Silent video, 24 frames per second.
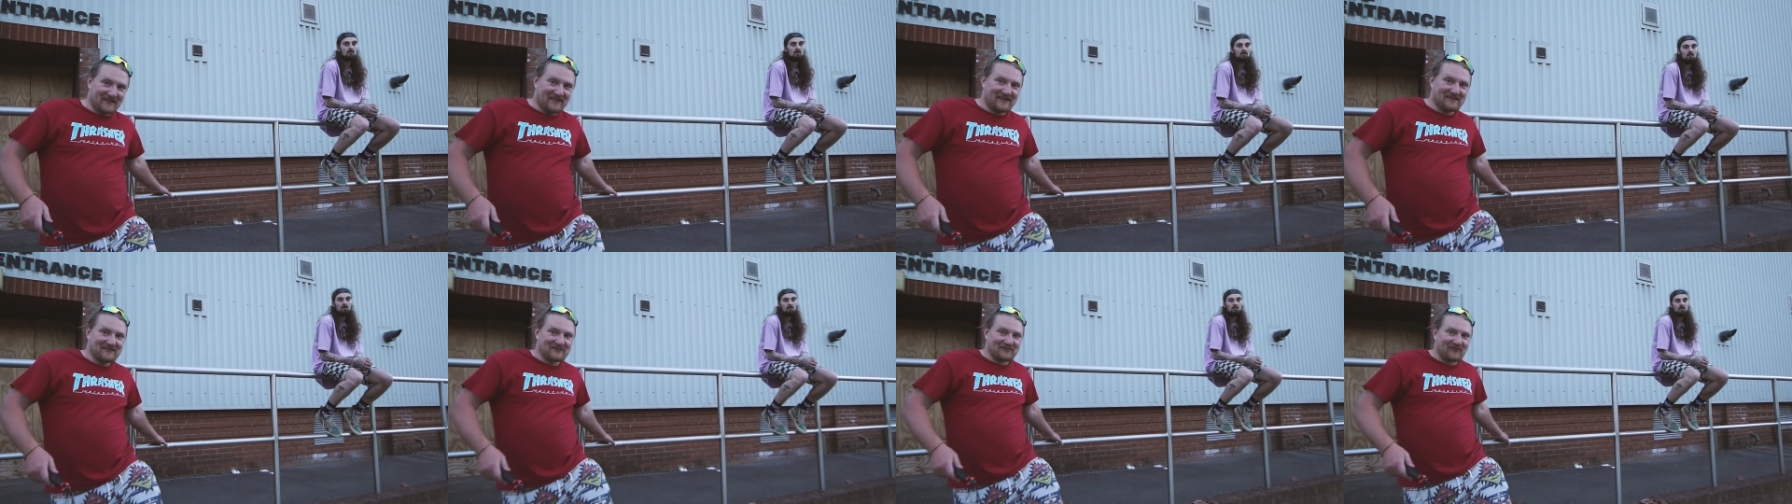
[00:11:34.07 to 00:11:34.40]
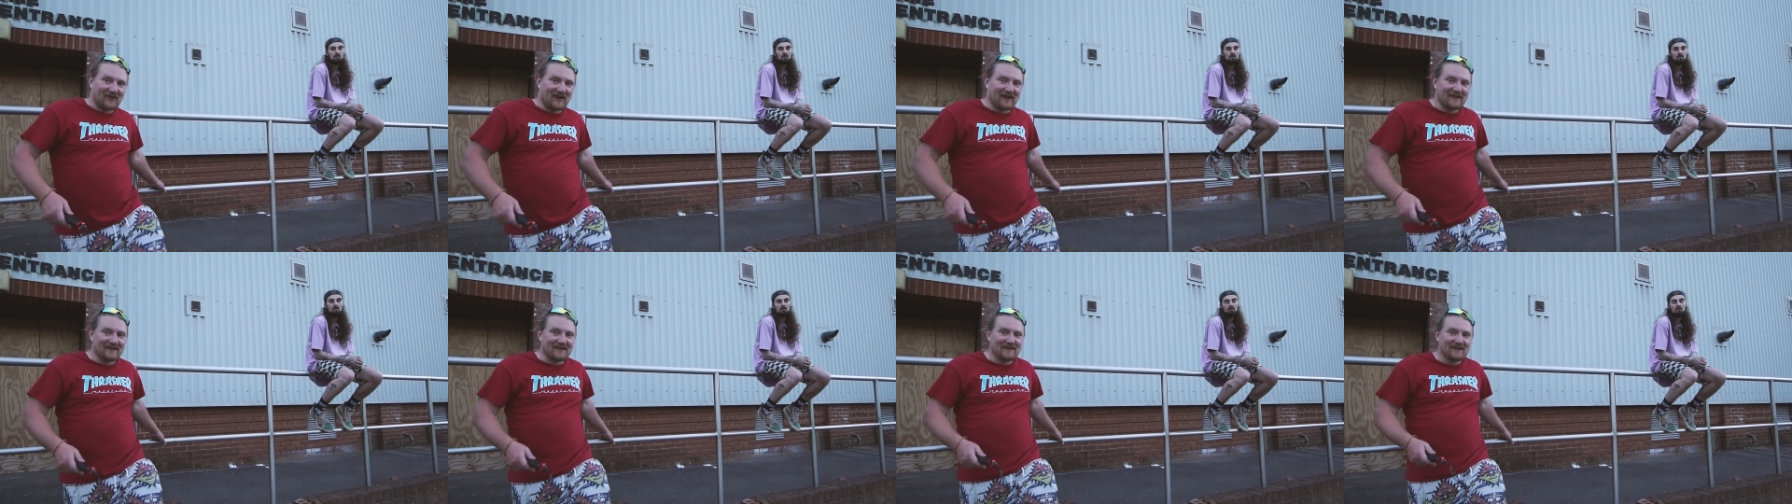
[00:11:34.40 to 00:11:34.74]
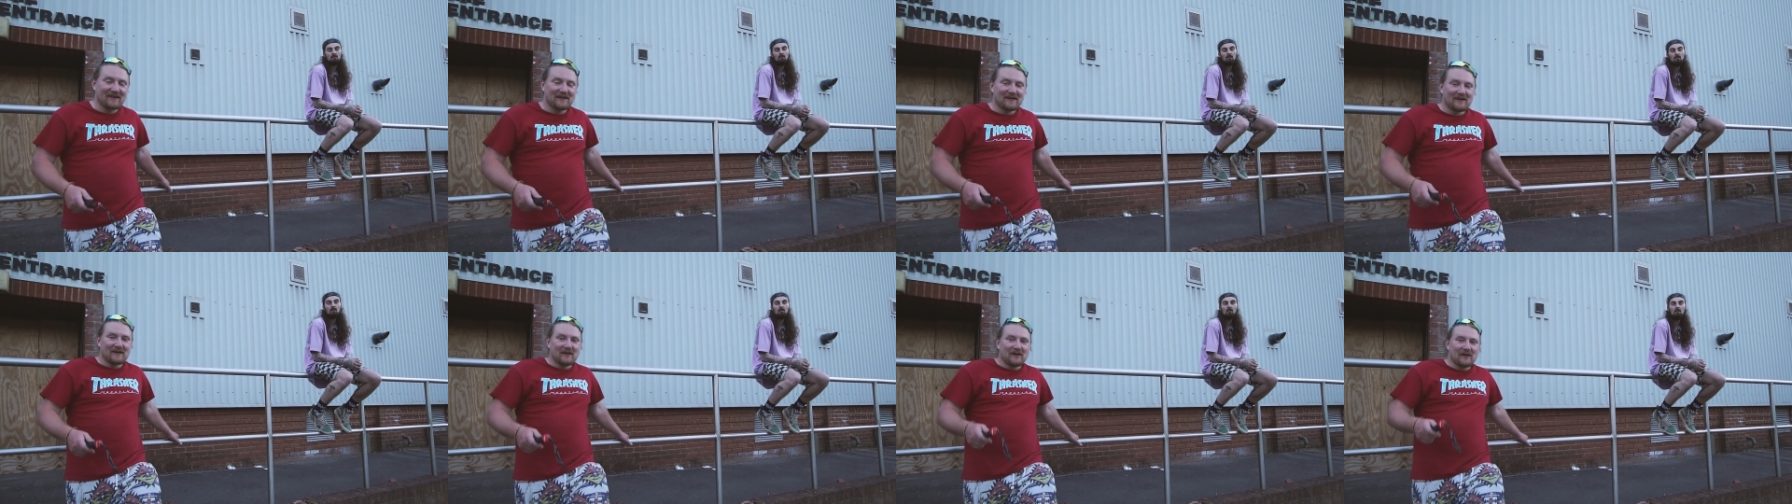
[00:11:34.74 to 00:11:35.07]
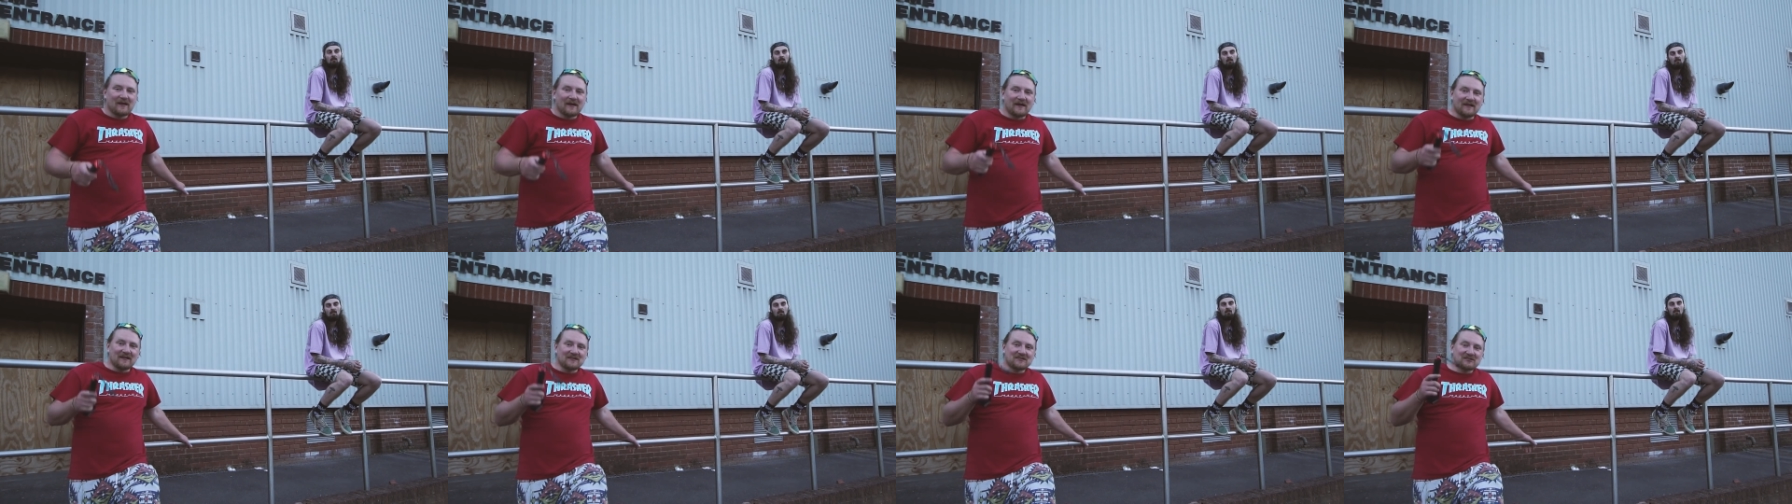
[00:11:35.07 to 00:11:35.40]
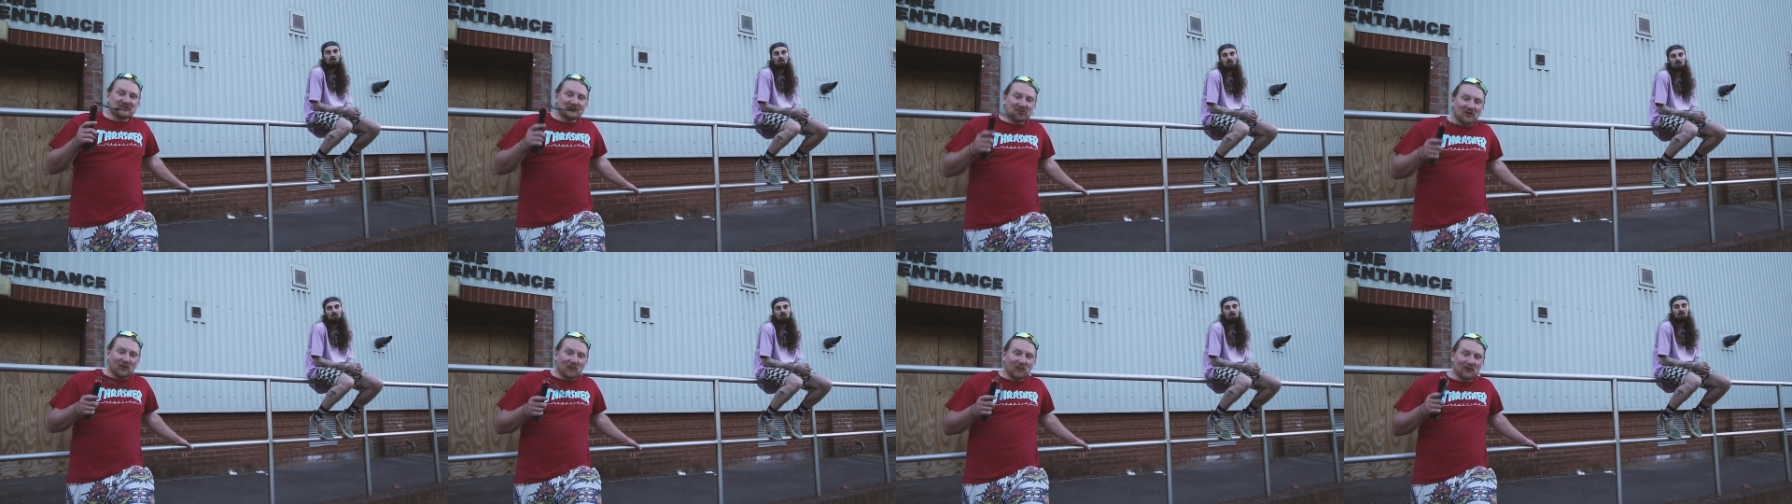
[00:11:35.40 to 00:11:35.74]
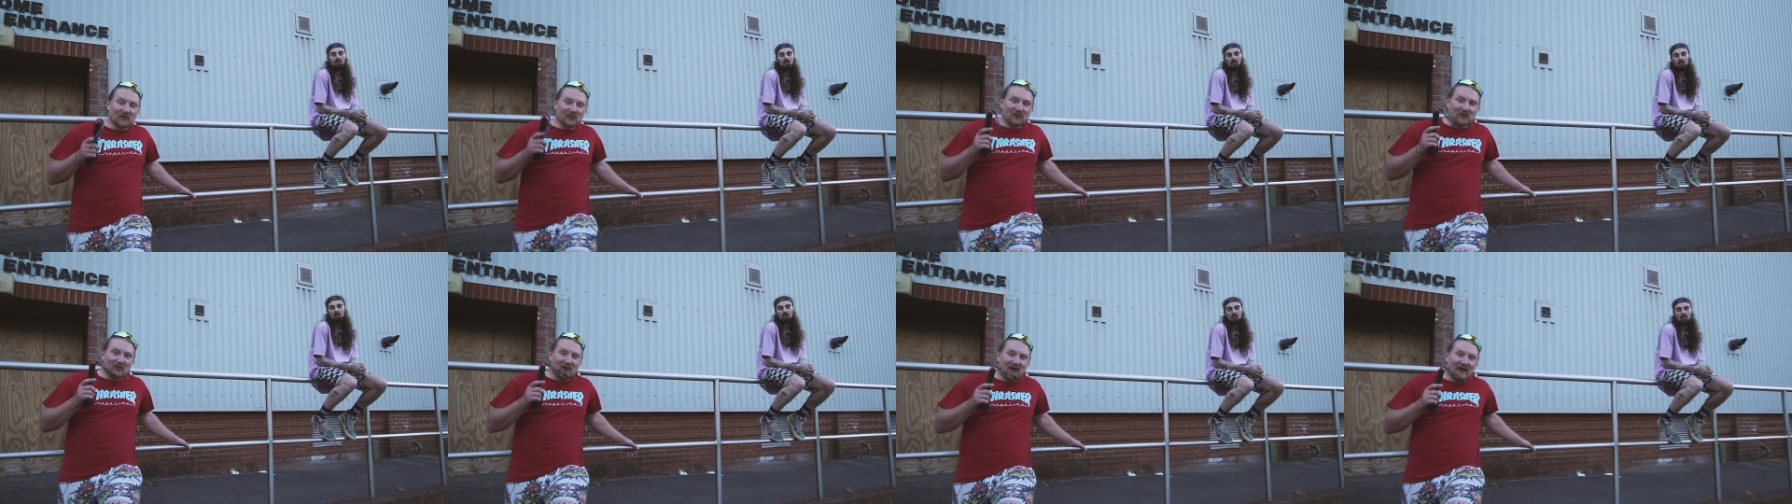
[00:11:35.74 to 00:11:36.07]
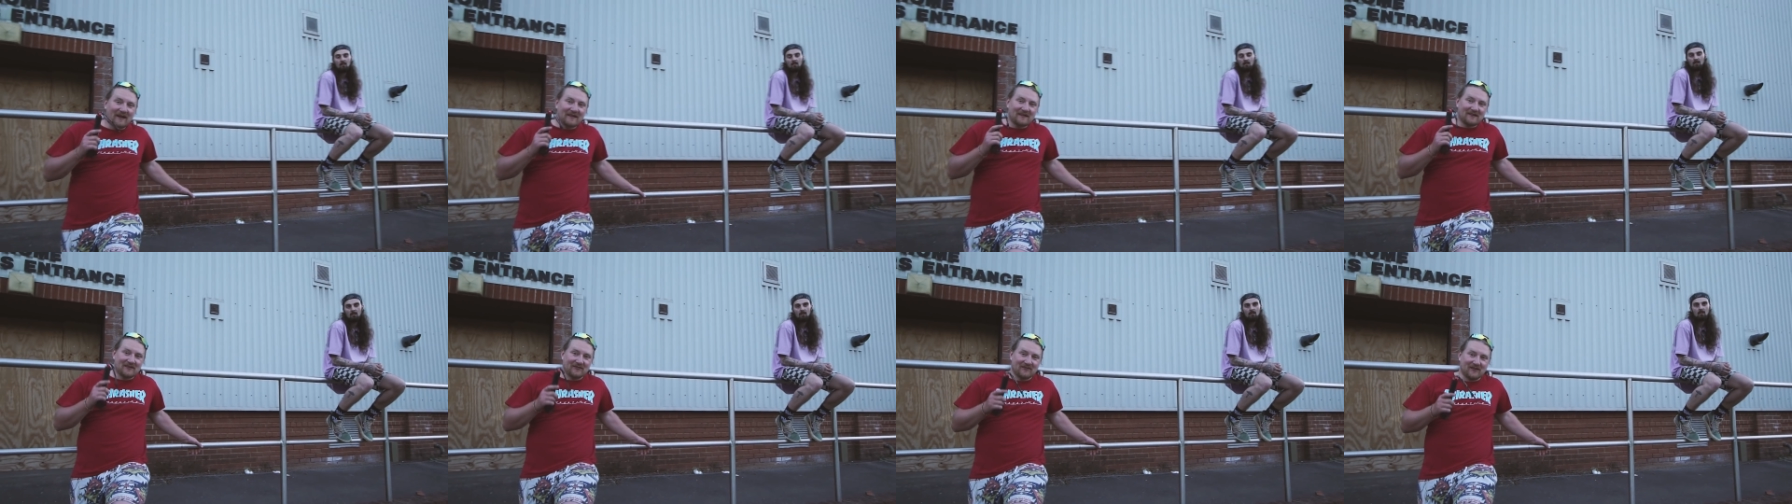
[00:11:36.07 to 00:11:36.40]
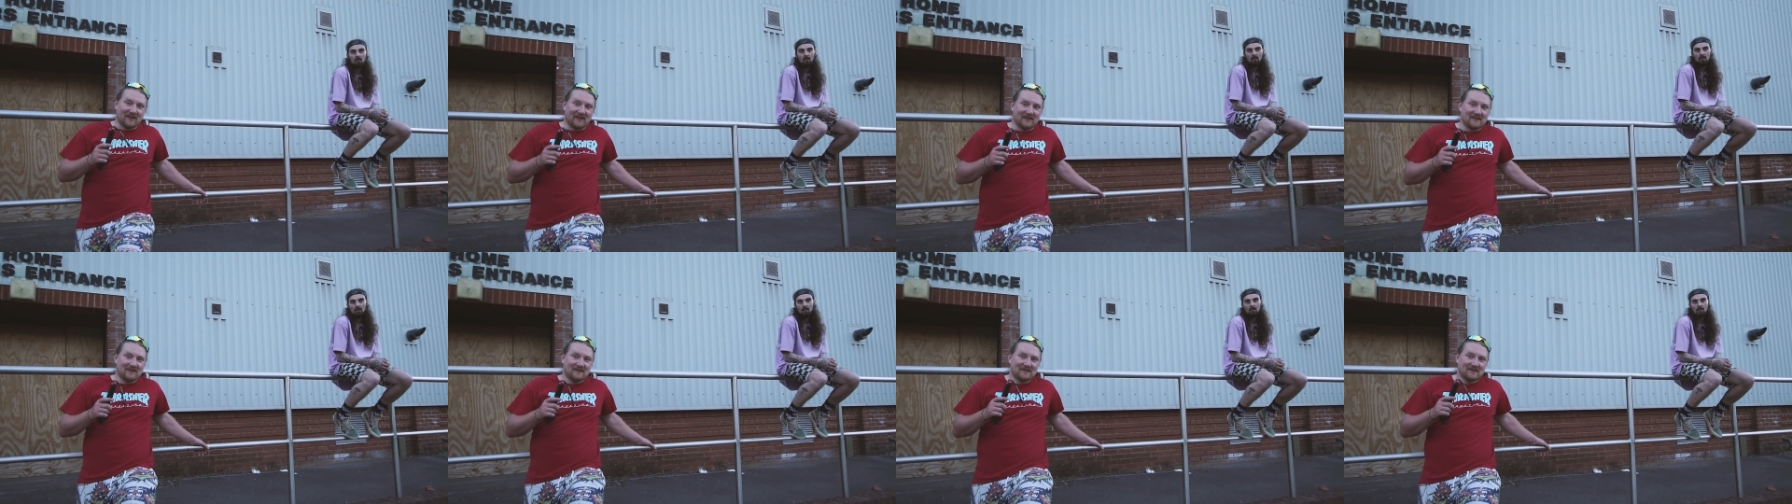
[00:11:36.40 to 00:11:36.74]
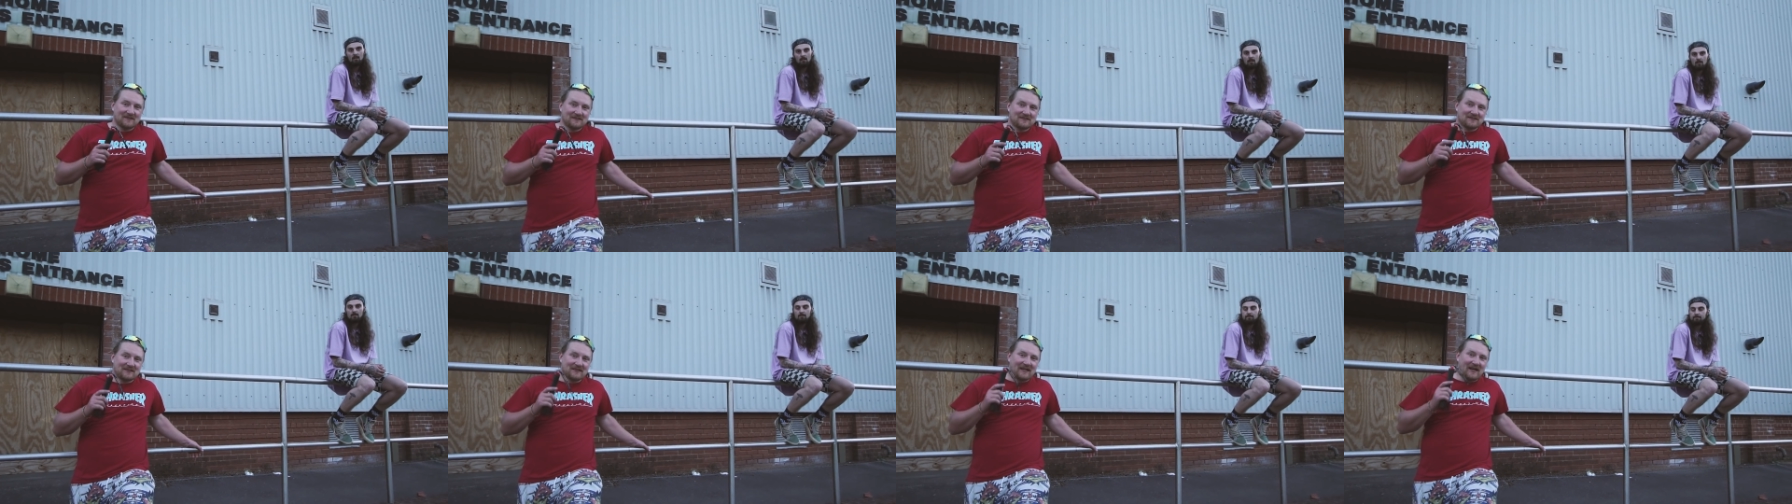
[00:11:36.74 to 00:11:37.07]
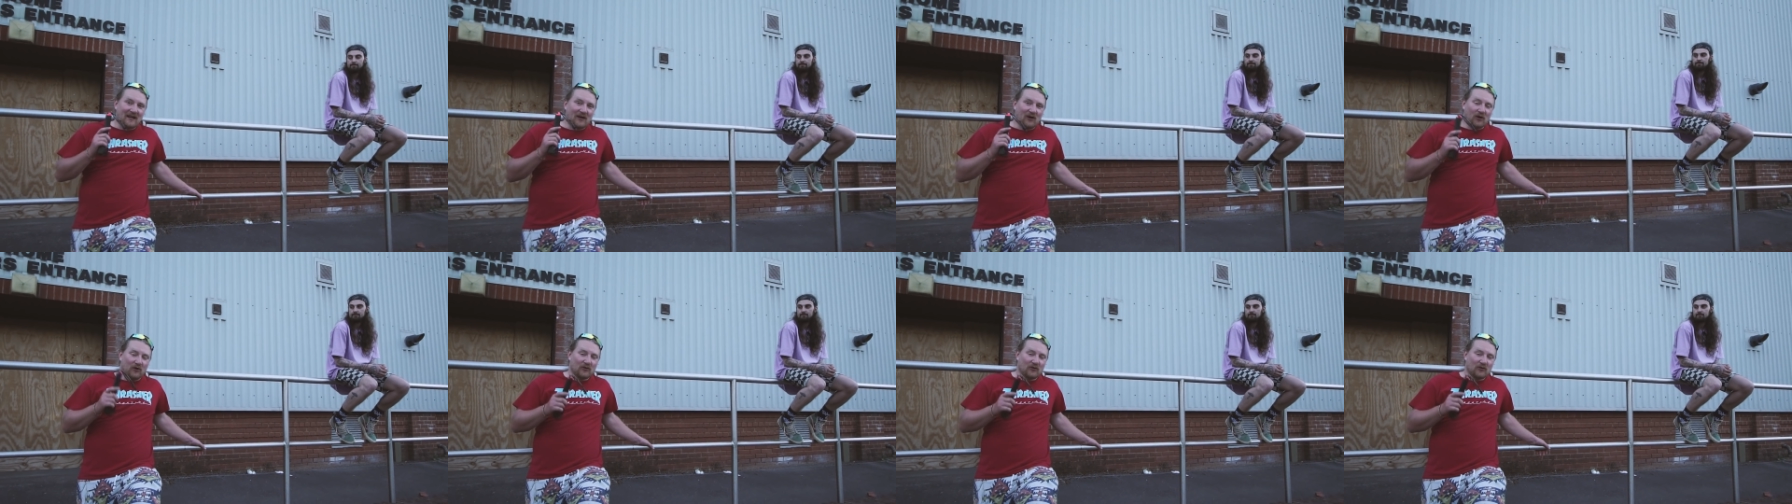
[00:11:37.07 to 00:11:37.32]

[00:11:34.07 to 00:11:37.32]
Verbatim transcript: this. Right, it's so unlikely to get